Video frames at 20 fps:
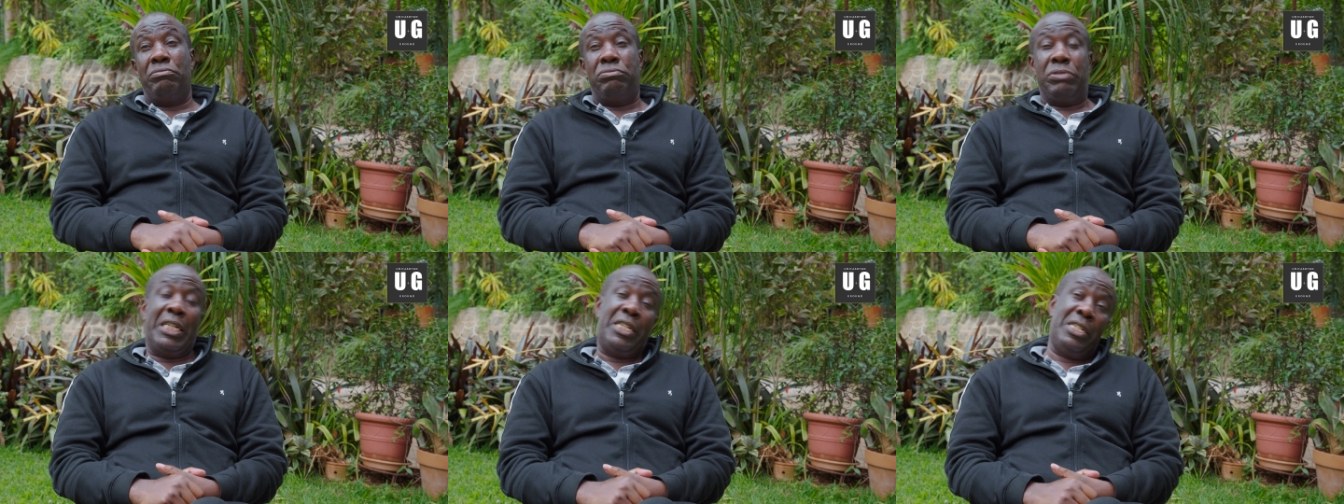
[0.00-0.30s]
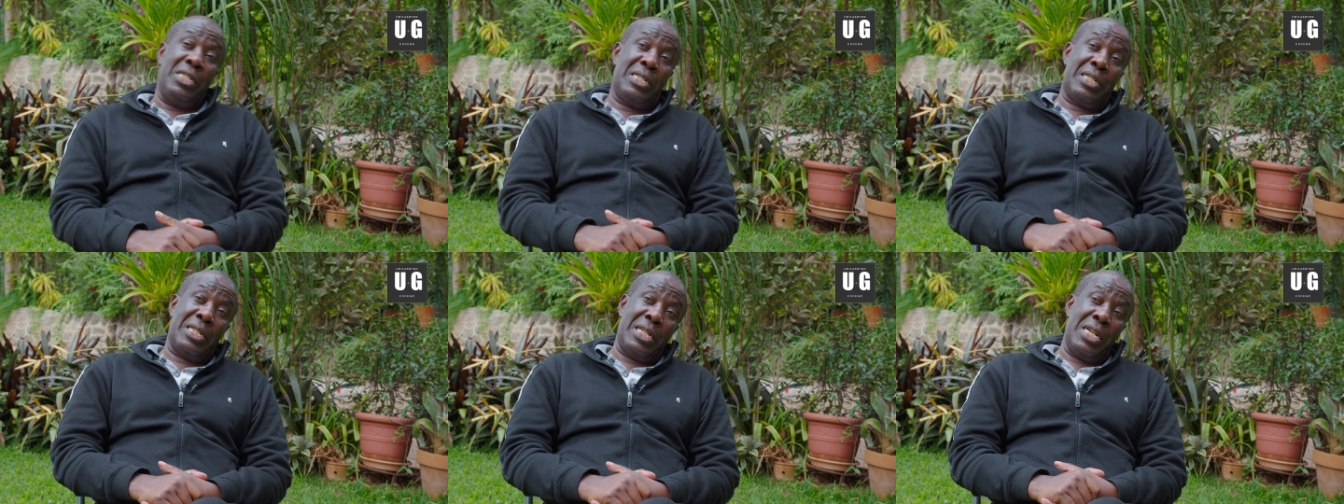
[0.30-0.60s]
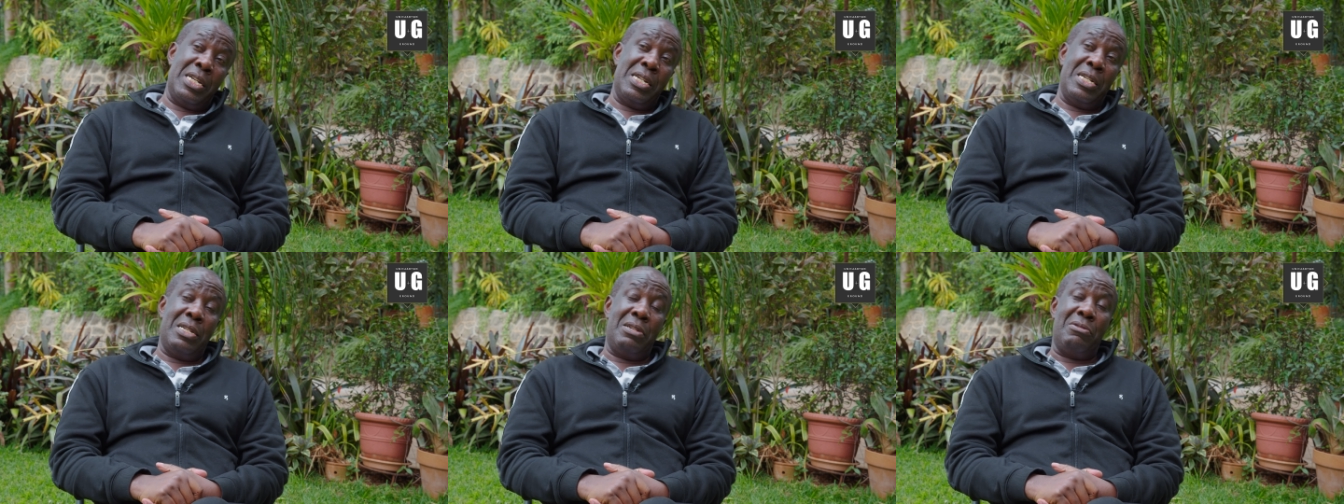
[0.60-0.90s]
and he
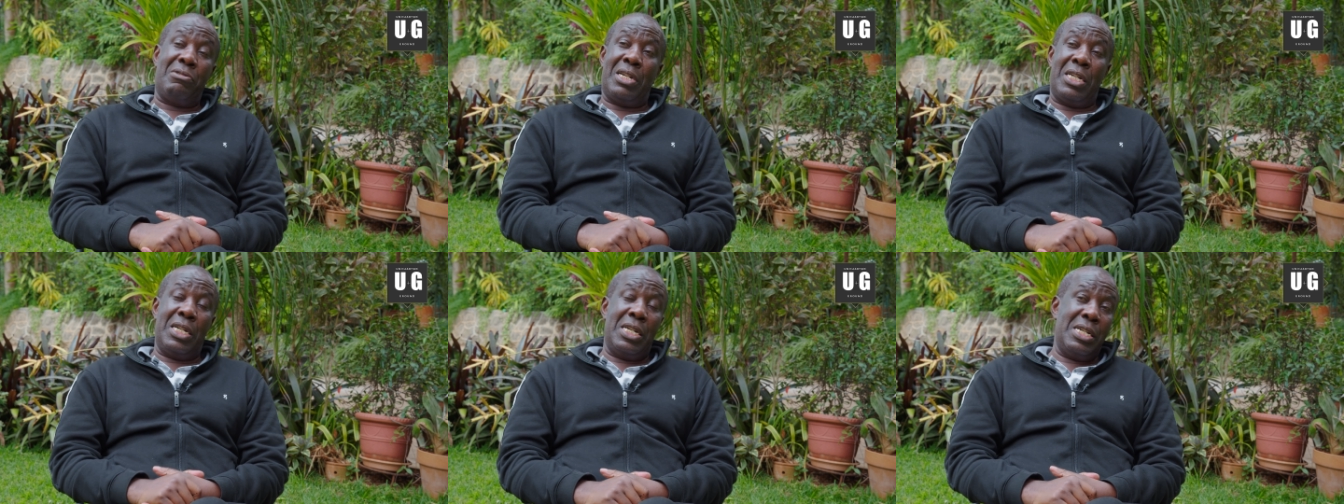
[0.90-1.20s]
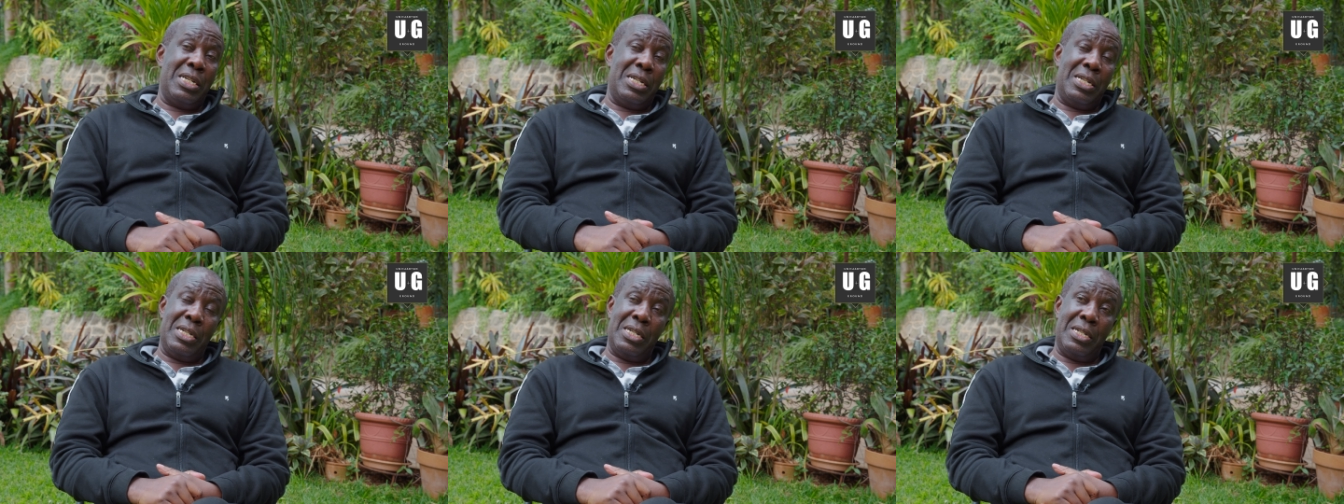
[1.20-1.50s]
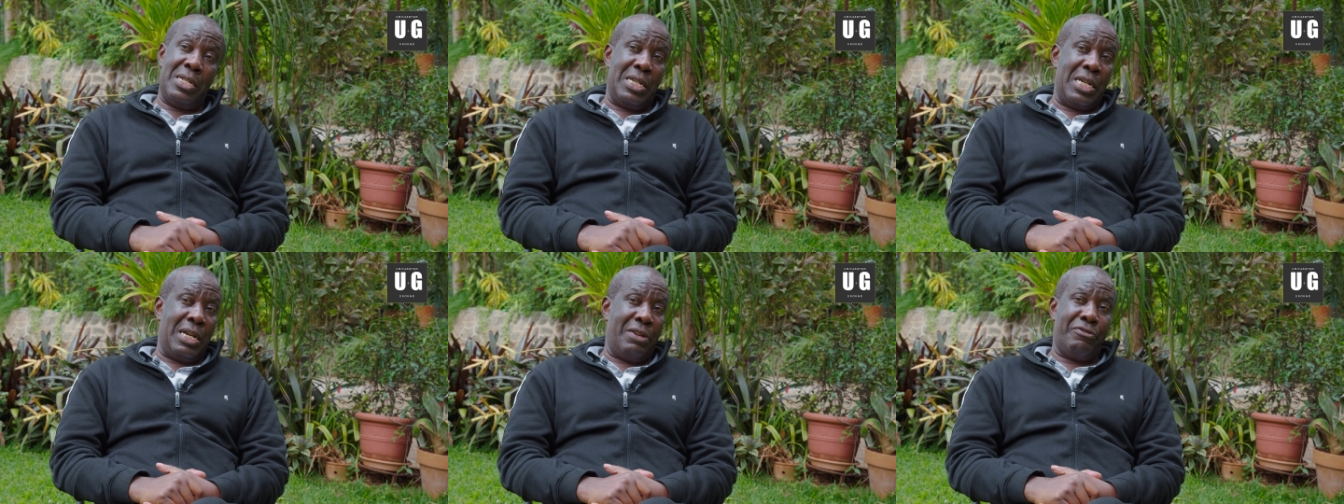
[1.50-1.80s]
said, okay,
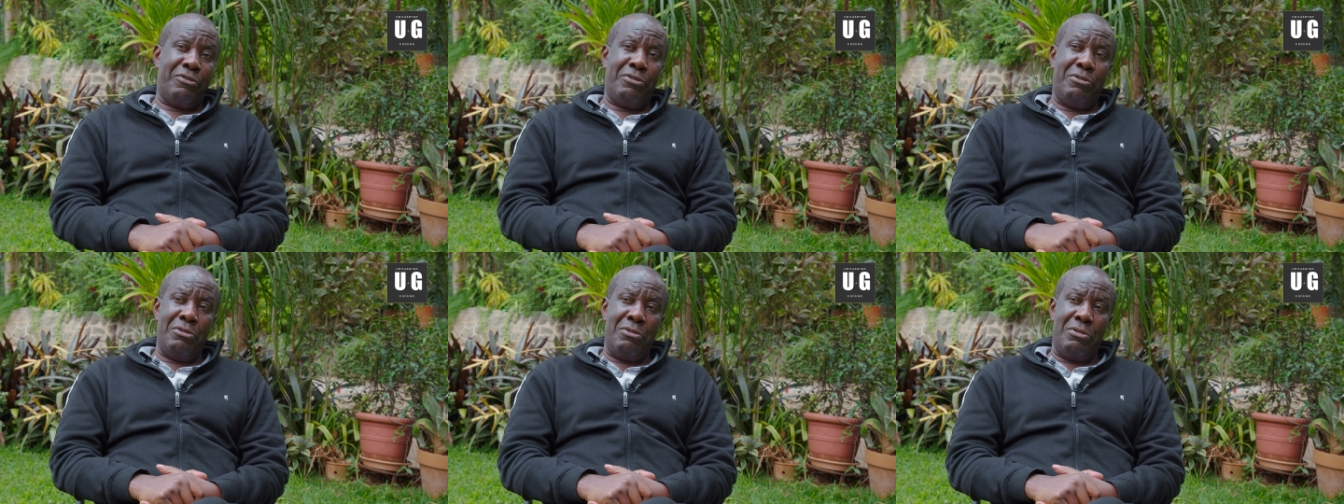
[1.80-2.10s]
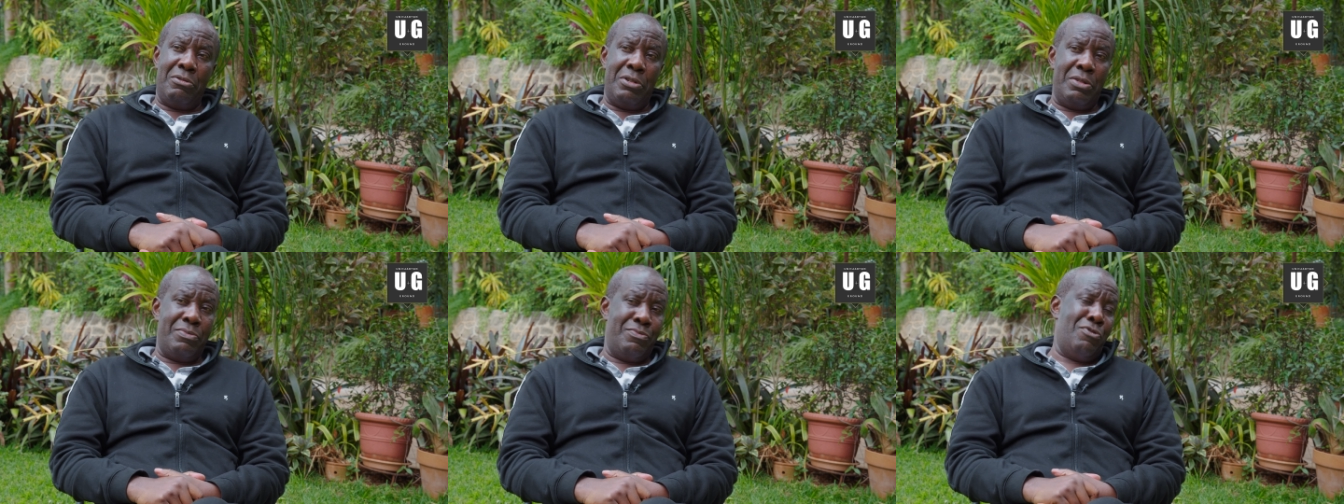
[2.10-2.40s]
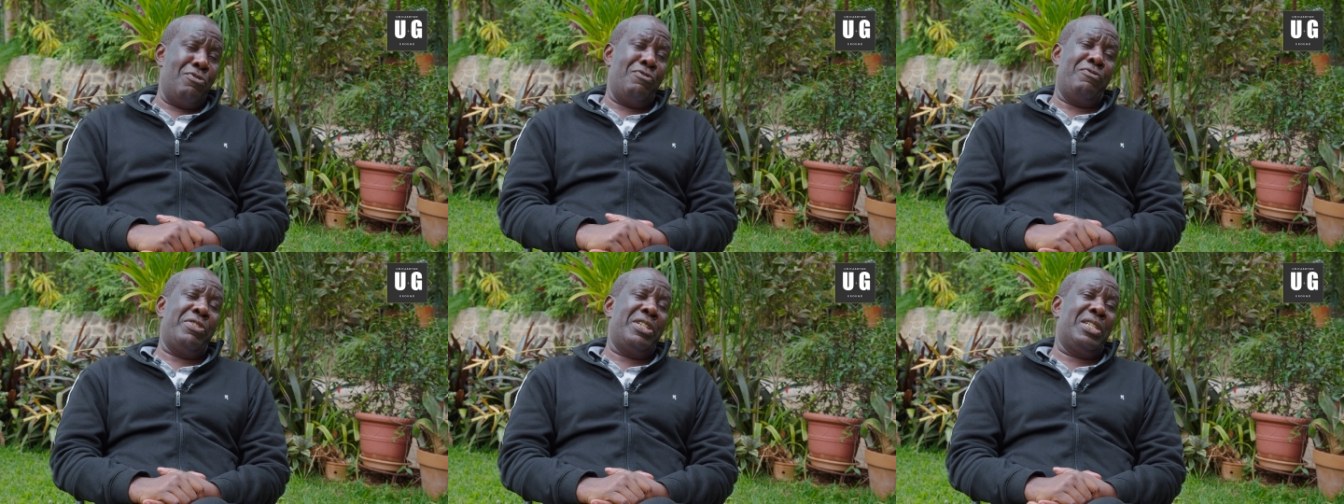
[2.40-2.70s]
they have to
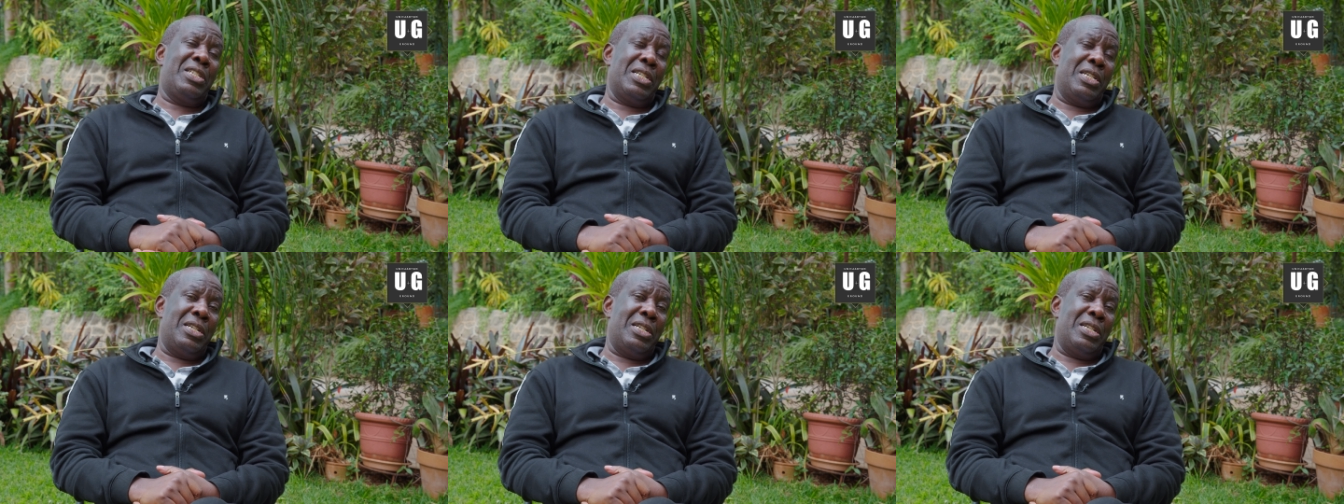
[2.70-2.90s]
remove it,